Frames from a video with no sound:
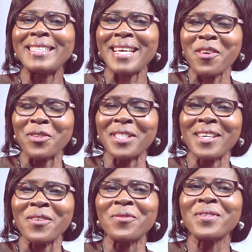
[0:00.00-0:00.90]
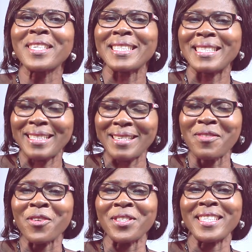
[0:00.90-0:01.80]
Take yourself
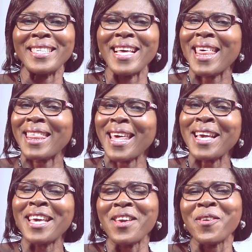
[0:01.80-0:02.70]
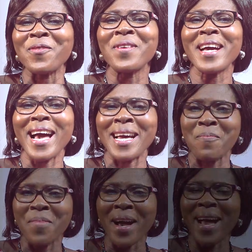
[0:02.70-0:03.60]
seriously. Thank you and